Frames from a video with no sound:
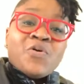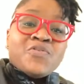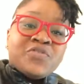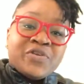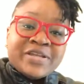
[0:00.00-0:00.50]

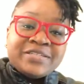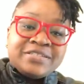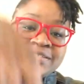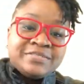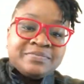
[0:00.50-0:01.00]
over
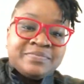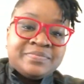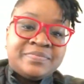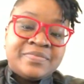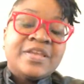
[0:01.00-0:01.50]
it
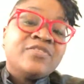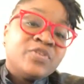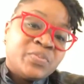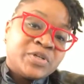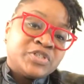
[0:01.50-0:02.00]
if
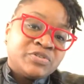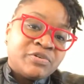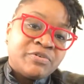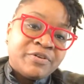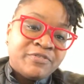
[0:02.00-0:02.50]
you push
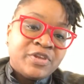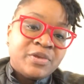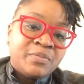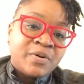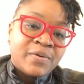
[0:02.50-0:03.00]
through, if you
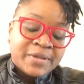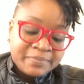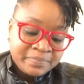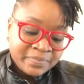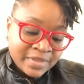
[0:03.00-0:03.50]
keep growing.
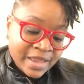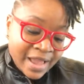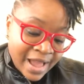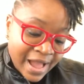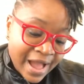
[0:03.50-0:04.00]

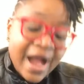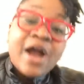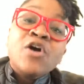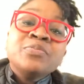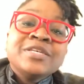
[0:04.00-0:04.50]
I
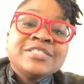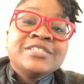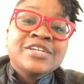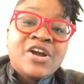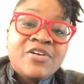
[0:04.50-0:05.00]
hope this
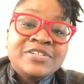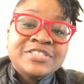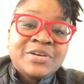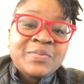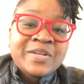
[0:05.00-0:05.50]
has encouraged
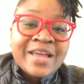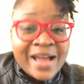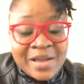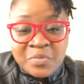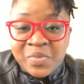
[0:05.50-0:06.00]
someone.
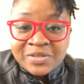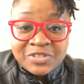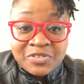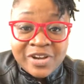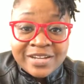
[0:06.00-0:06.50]
I'm about
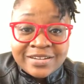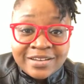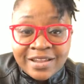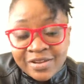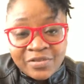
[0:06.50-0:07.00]
to
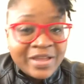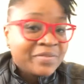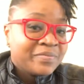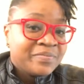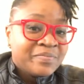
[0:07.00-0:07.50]
run and go
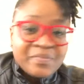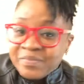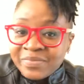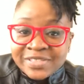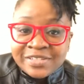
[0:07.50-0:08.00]
get
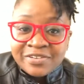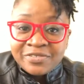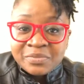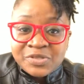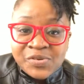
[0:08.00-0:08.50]
my son
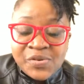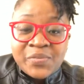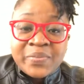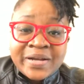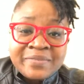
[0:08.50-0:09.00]
from
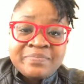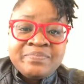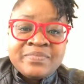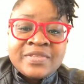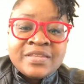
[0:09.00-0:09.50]
school, but
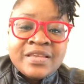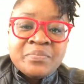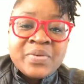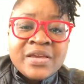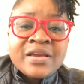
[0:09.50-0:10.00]

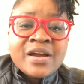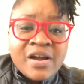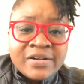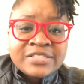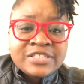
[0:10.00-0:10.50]
be
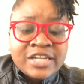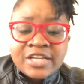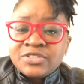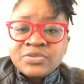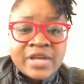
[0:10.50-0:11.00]
encouraged
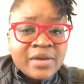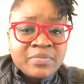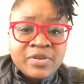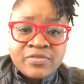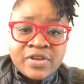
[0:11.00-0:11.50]
today. Do
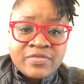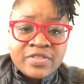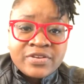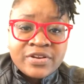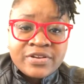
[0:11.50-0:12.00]
not be afraid of
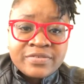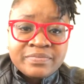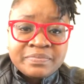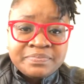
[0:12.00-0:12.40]
the dirt.